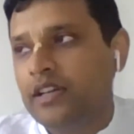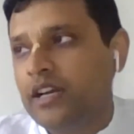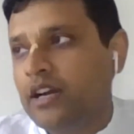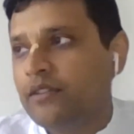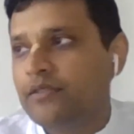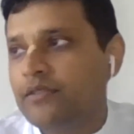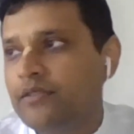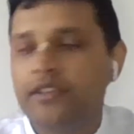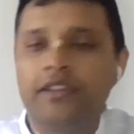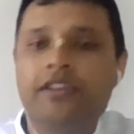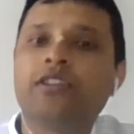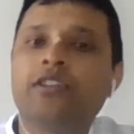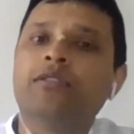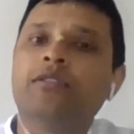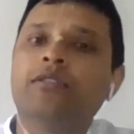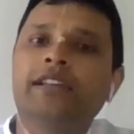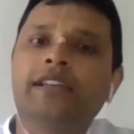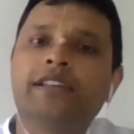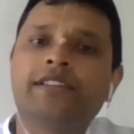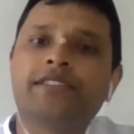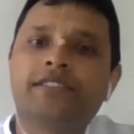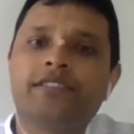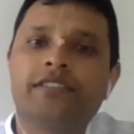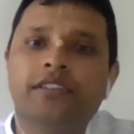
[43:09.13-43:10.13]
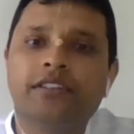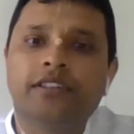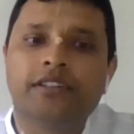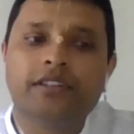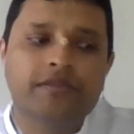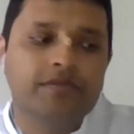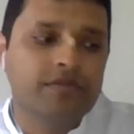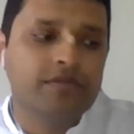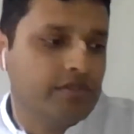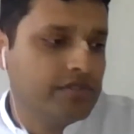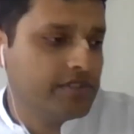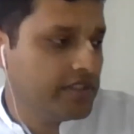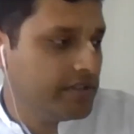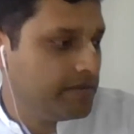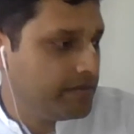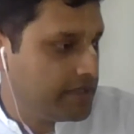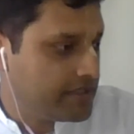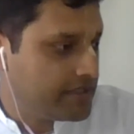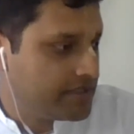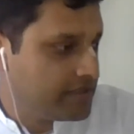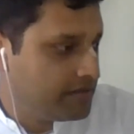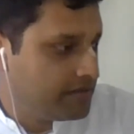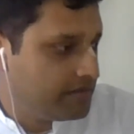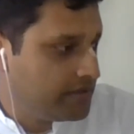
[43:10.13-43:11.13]
How did it go last year for
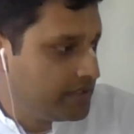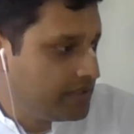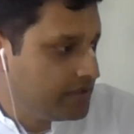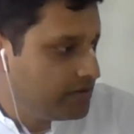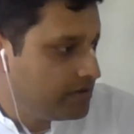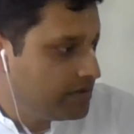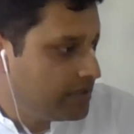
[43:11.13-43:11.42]
Janmashtami?